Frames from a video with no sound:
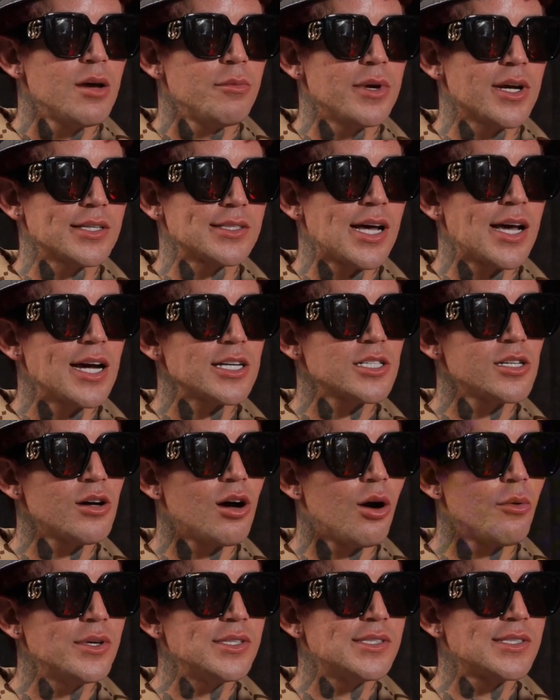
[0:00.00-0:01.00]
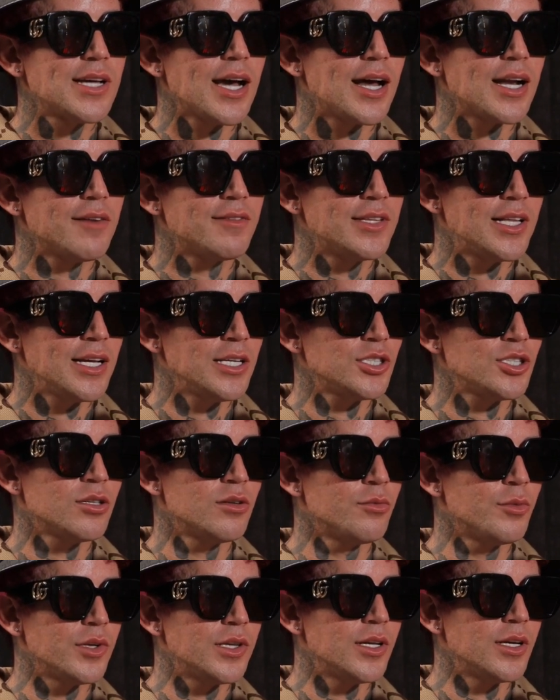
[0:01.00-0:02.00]
Because I actually always got
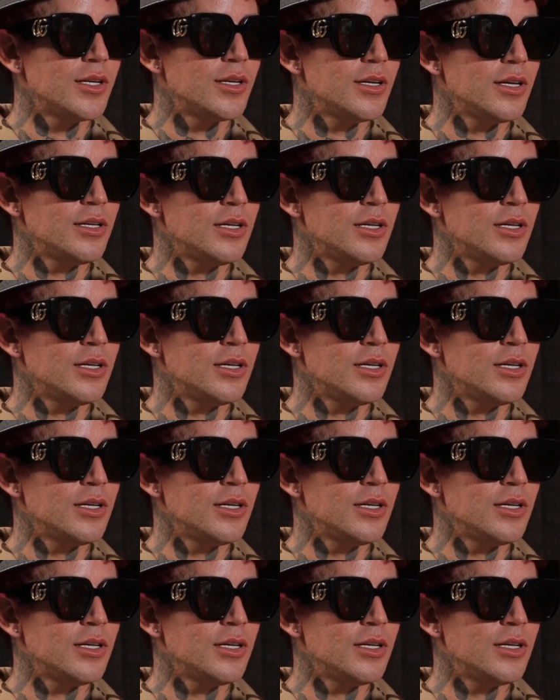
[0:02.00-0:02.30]
attention with it,